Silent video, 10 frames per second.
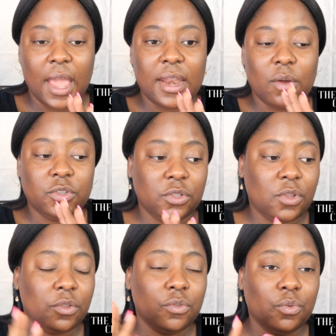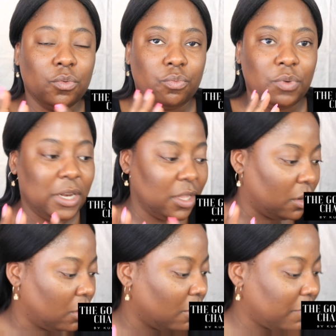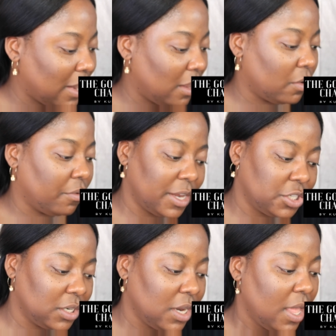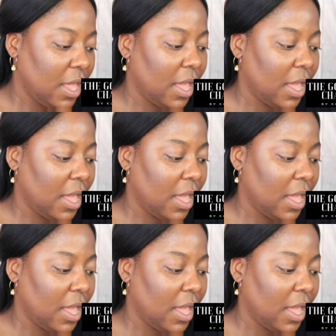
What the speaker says: and I also don't do really a lot of color correction.